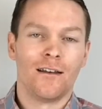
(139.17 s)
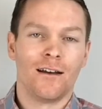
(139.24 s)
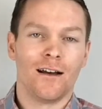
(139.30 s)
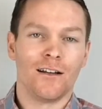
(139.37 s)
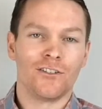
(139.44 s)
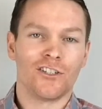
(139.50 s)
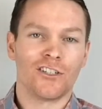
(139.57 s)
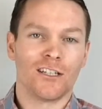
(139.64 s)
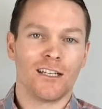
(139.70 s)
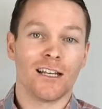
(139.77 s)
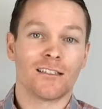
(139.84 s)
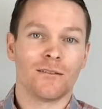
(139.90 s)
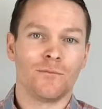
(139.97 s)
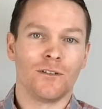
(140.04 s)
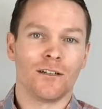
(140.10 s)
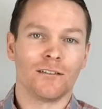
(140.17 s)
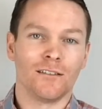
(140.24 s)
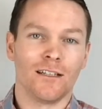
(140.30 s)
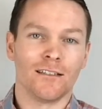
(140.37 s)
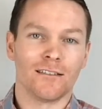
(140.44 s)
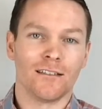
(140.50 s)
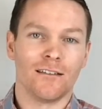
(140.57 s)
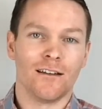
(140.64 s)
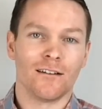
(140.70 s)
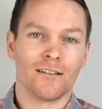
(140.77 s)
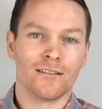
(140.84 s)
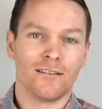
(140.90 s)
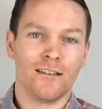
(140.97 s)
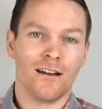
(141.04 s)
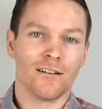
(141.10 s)
uh, just to get some young legs in there
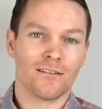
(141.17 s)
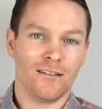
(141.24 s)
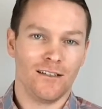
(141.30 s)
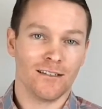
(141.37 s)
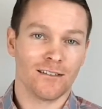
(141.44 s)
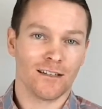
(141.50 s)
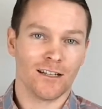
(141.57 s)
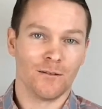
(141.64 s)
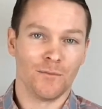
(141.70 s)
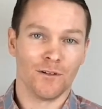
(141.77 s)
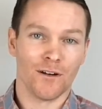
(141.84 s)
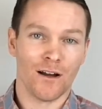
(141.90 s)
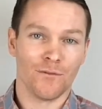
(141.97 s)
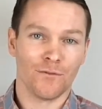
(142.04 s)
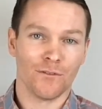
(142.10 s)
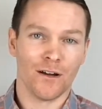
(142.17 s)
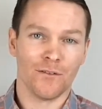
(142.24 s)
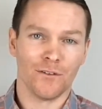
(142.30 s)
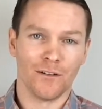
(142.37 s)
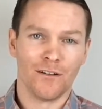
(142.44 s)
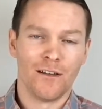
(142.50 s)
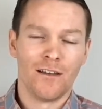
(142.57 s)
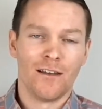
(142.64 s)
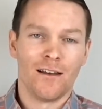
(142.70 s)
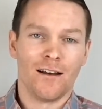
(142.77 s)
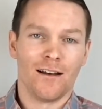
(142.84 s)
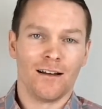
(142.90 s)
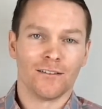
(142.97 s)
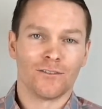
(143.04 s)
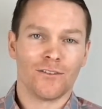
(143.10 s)
because DRC isn't going to be around forever.
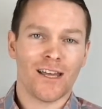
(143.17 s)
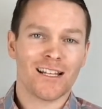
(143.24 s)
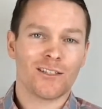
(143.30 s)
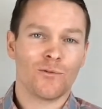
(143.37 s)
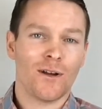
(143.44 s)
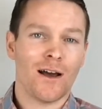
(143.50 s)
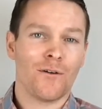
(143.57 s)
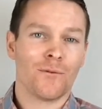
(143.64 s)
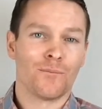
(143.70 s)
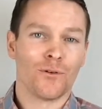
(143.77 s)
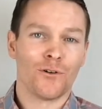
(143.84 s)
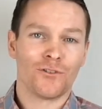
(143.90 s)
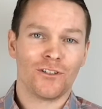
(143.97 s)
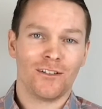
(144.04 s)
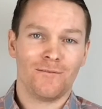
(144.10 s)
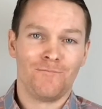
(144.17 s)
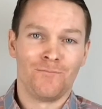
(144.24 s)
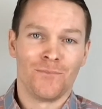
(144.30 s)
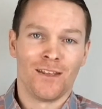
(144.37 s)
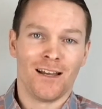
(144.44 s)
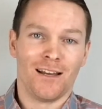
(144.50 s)
Uh, so that's the way I would approach it.